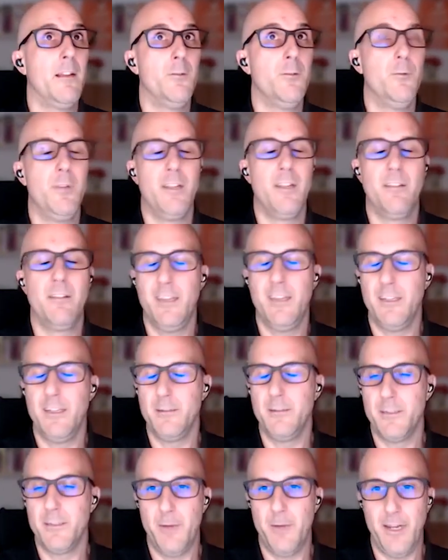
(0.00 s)
doing
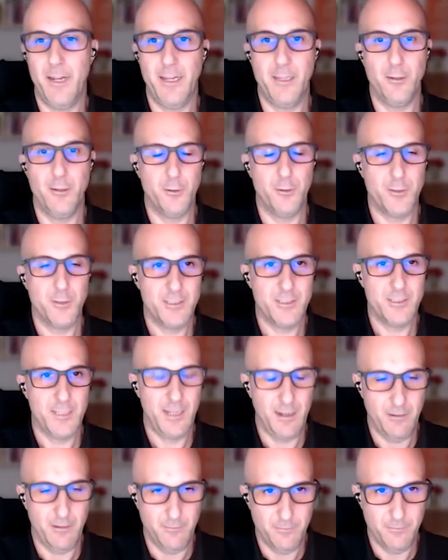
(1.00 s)
things by
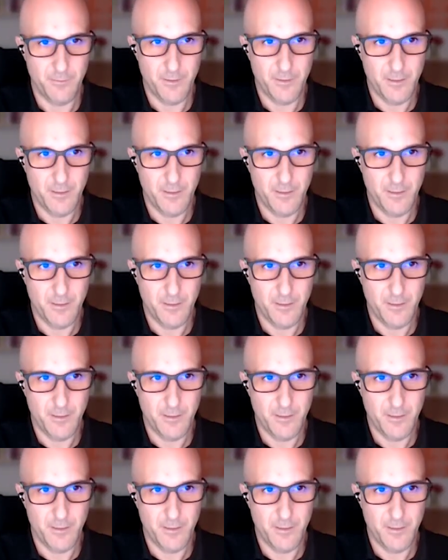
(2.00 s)
yourself.